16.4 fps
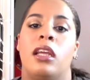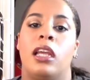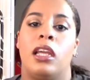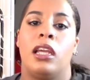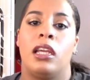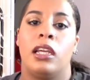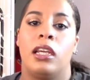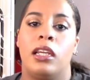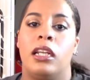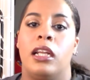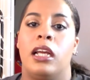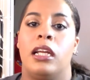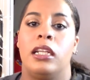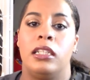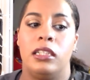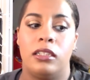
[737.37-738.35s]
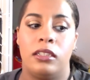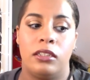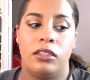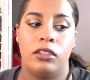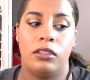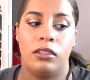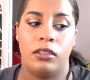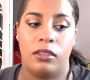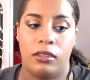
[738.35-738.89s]
and I need to
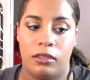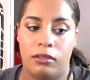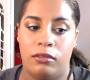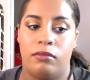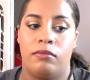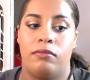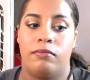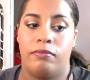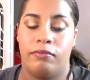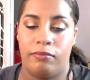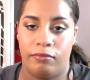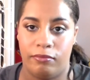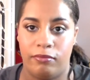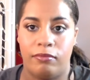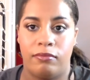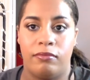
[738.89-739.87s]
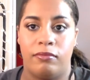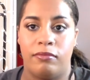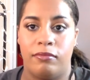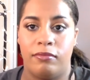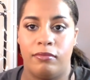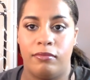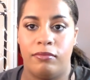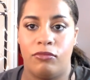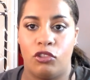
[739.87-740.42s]
just
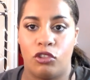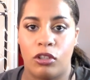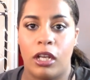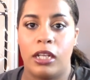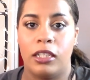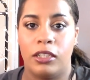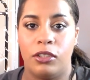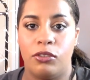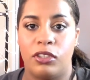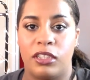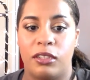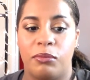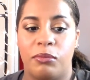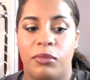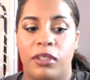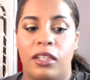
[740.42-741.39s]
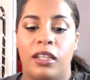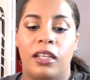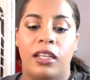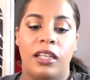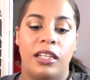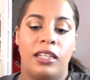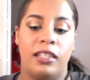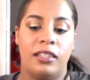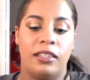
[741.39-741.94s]
try to use them.
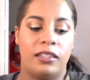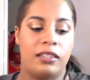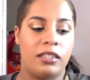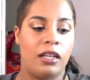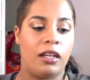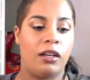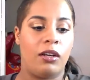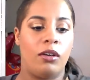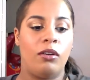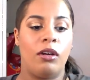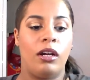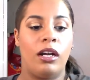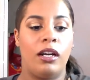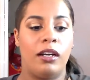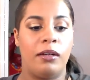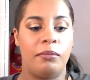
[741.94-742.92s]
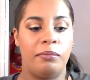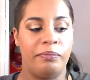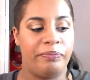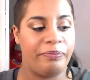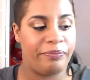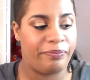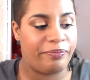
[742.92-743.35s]
So